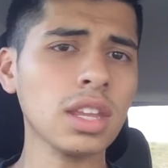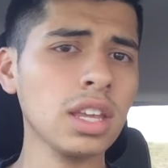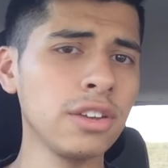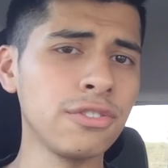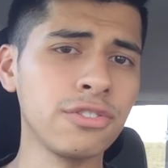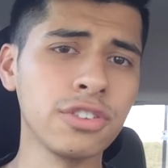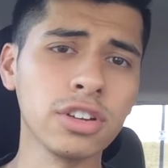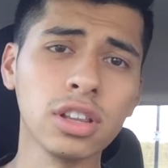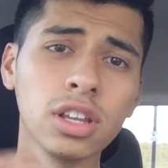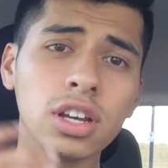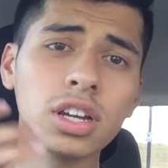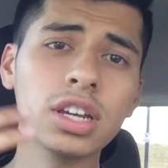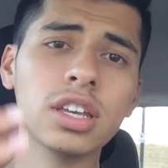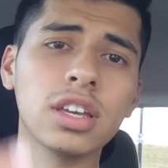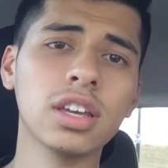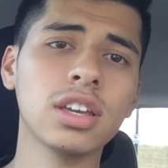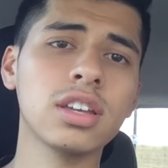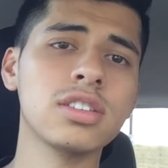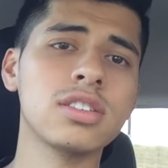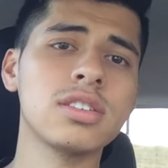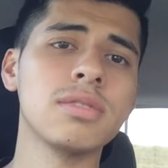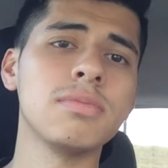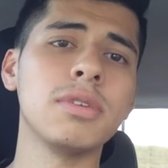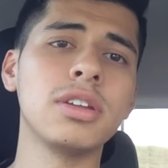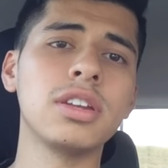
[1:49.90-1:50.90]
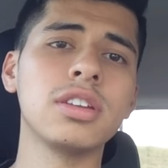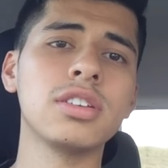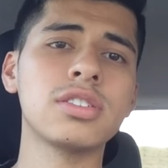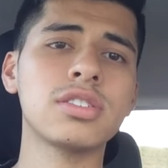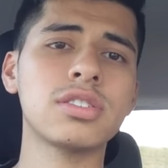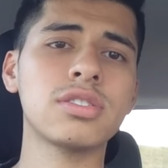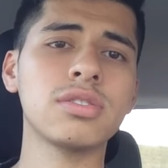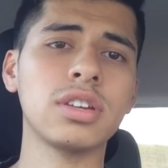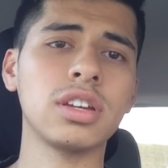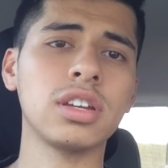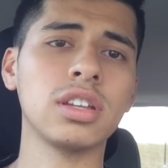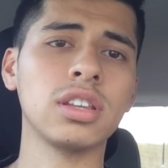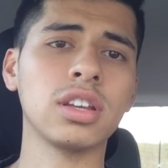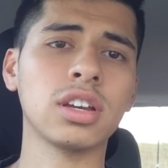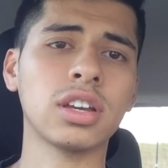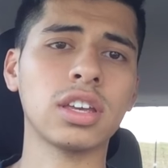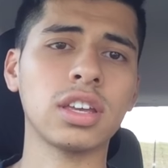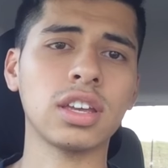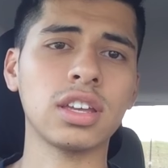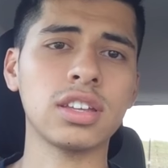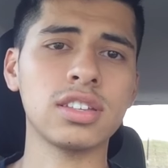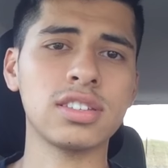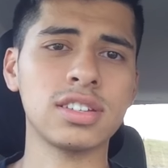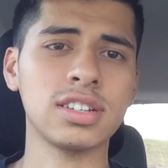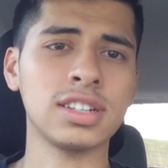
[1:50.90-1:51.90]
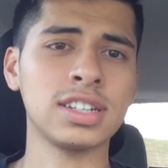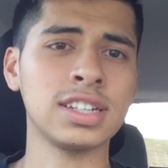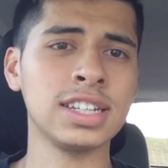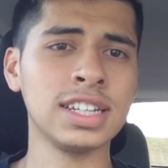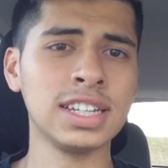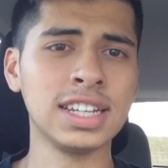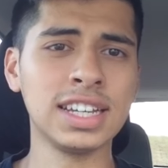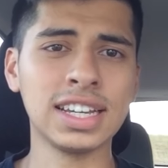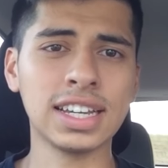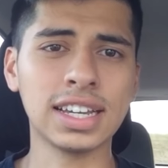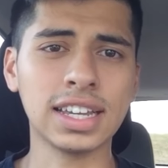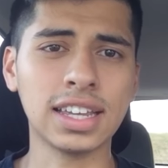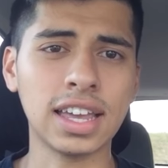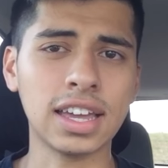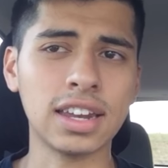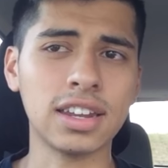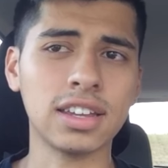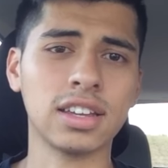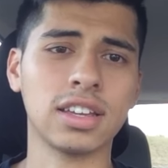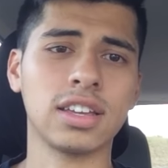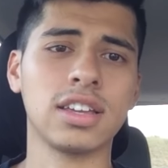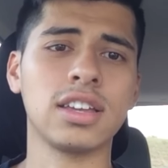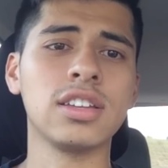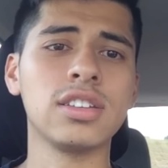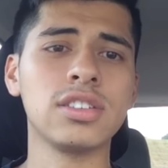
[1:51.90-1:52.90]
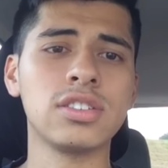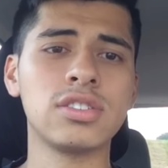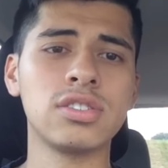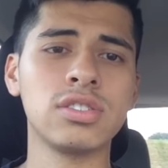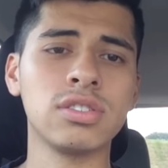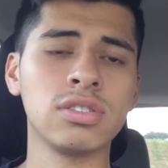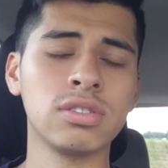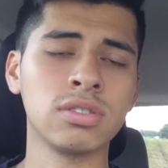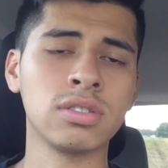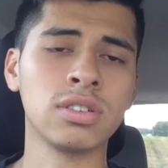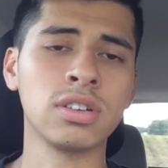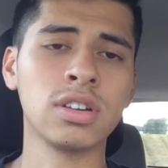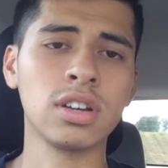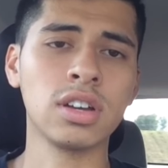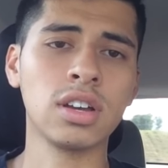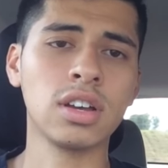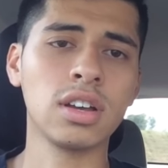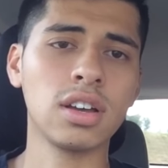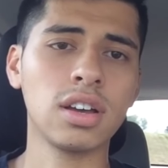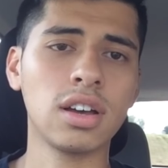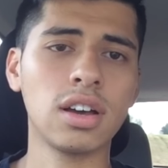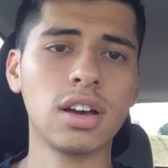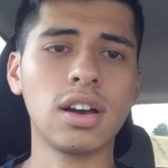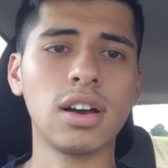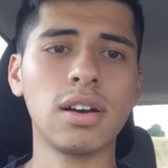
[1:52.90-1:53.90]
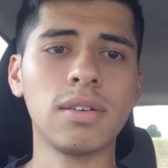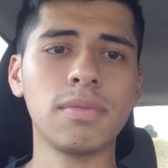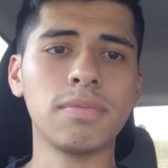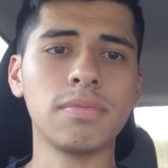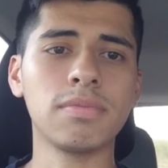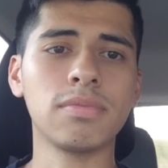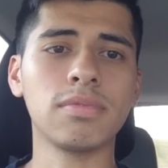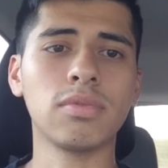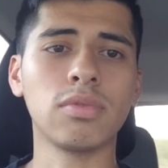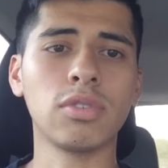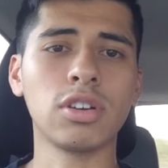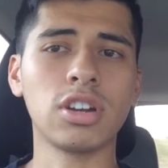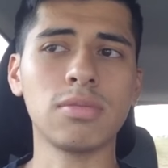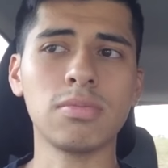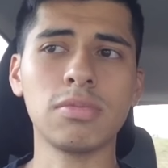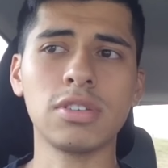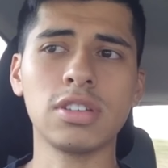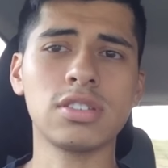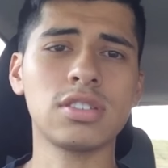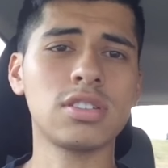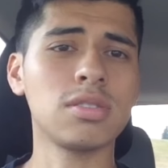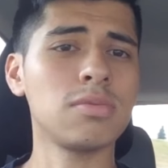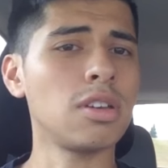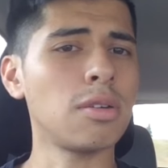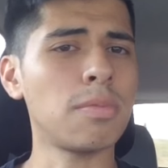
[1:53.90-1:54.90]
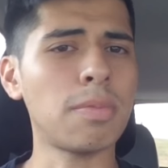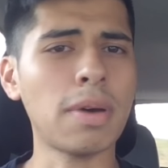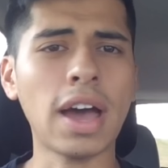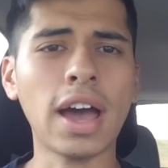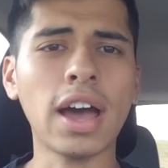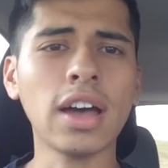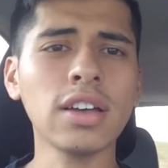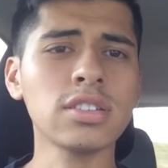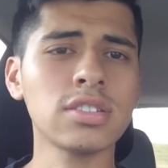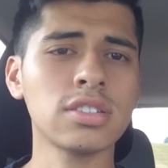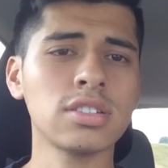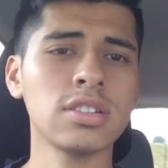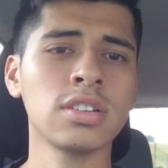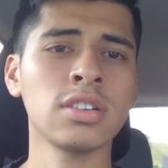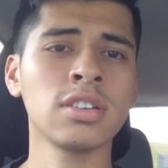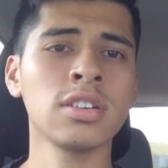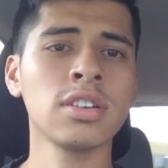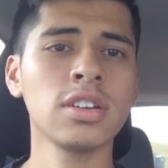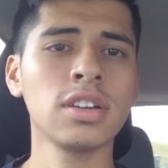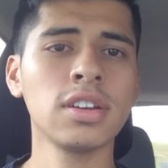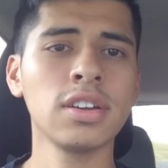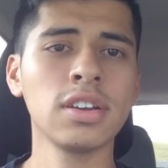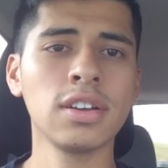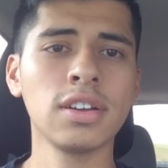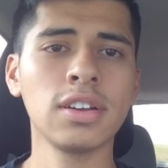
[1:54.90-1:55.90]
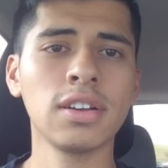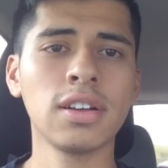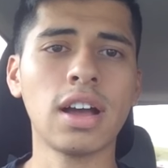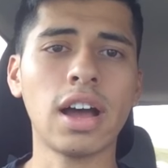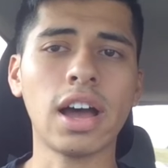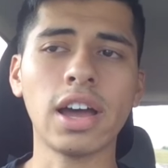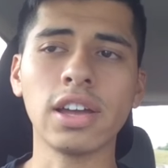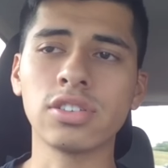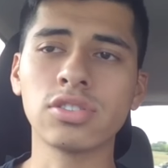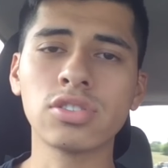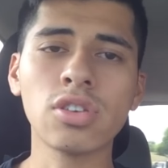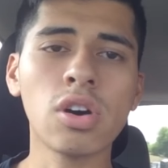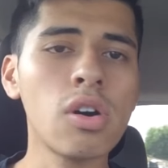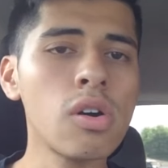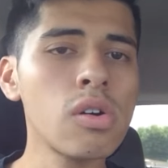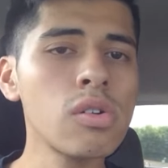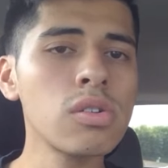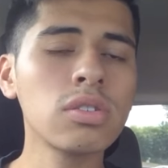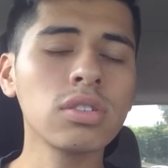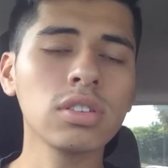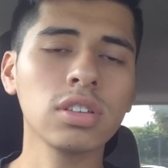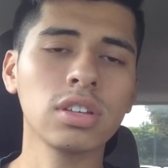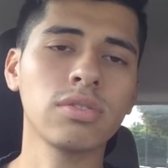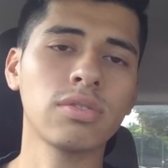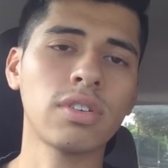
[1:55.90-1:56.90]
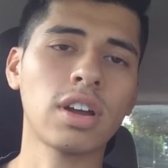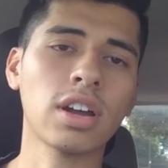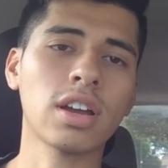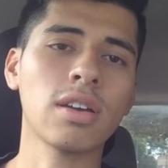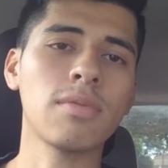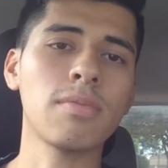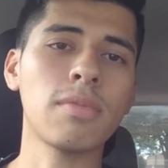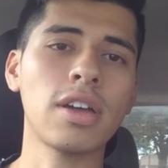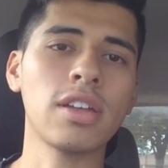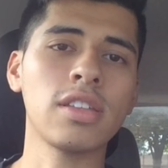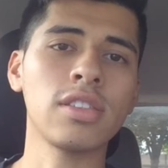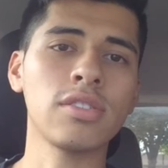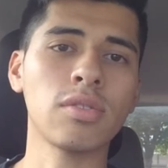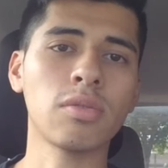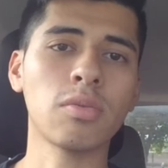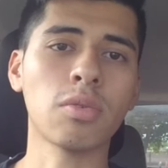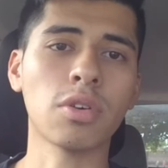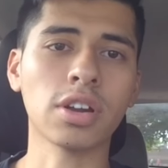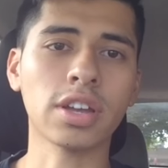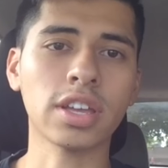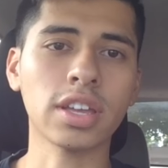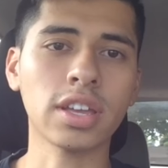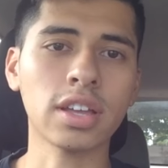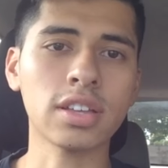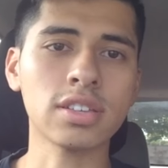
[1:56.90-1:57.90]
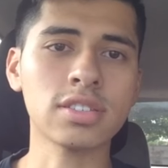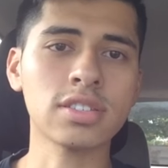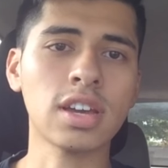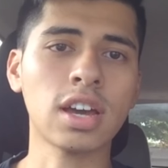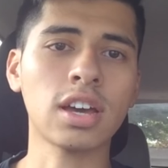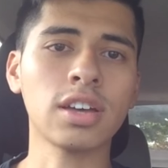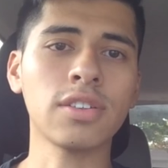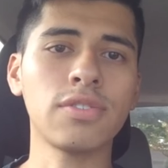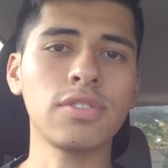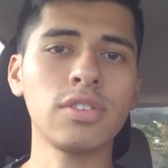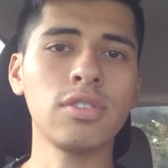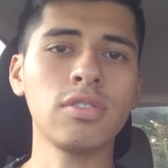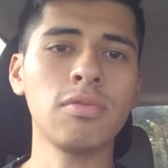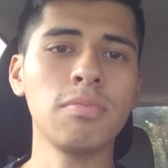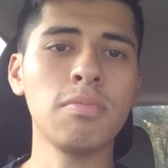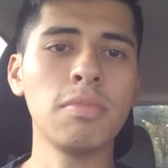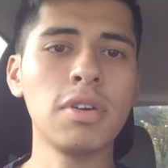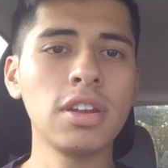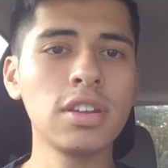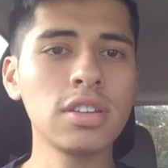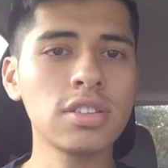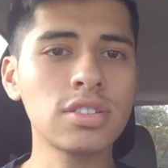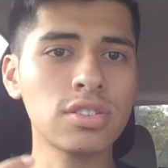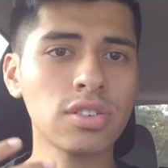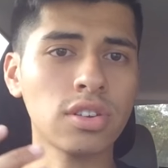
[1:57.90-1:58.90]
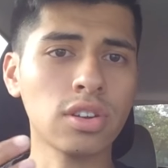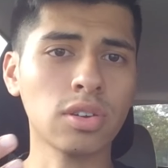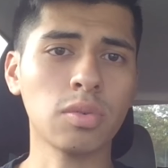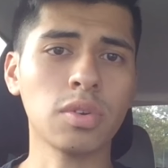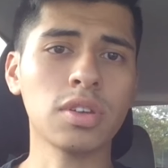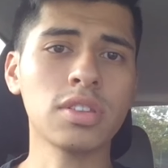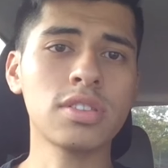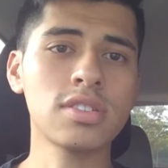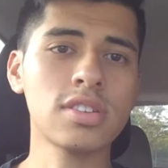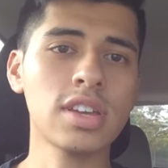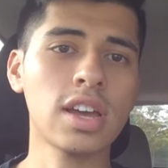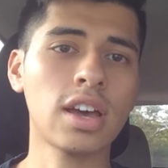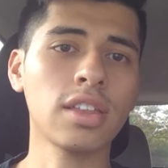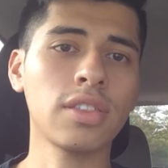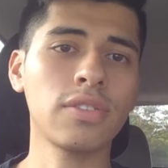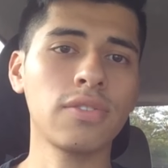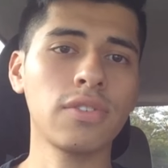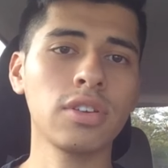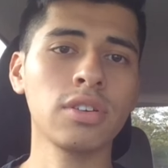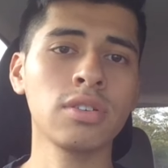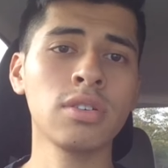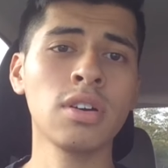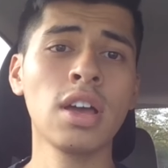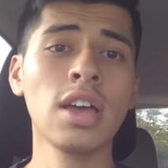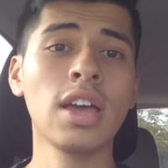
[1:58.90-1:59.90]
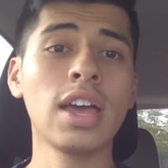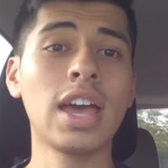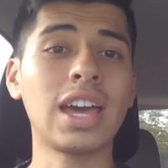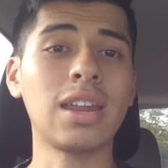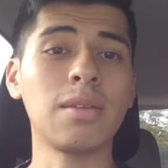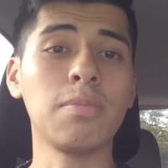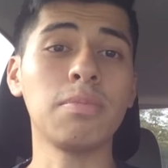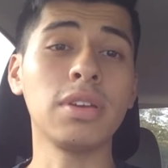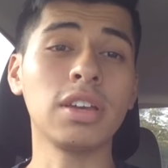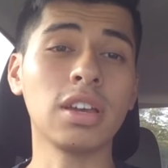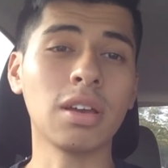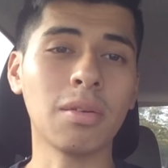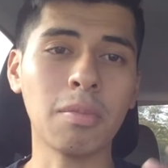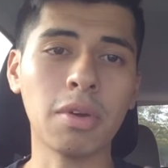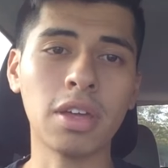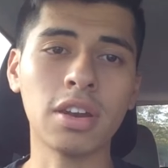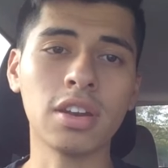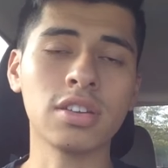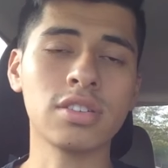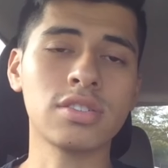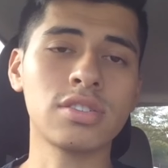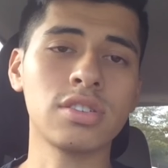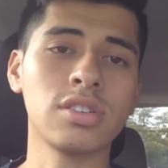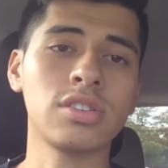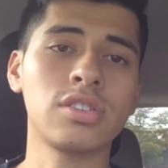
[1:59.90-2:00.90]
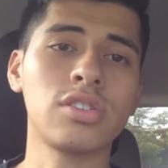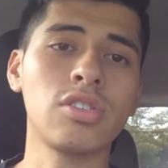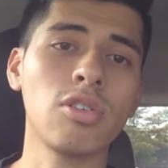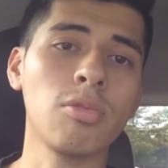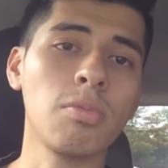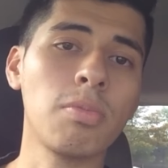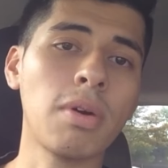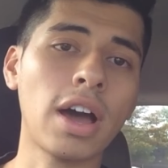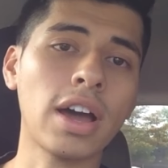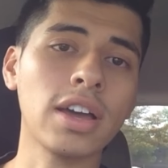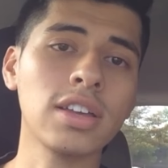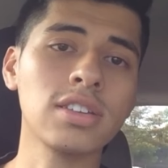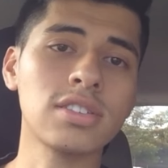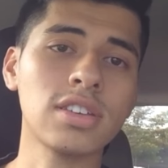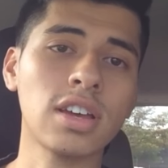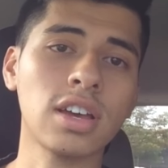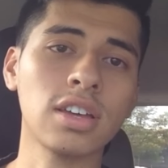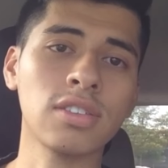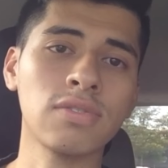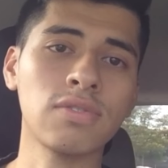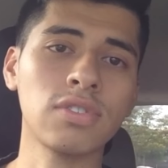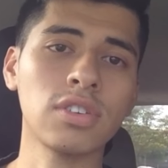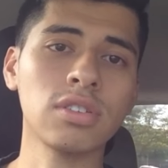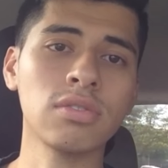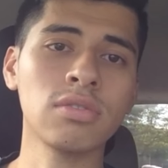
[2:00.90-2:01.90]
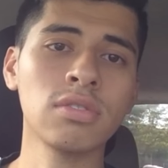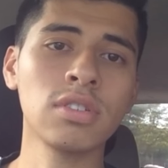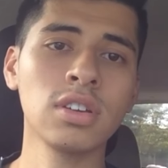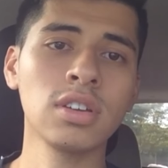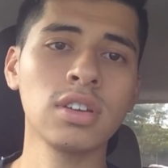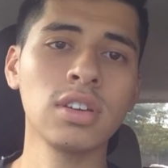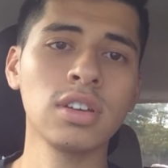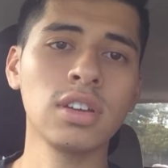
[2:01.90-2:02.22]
If you're looking into ministry and looking into getting into what it means to be a pastor, I totally recommend working at Southview, ministering with Southview, and being ministered to by Southview.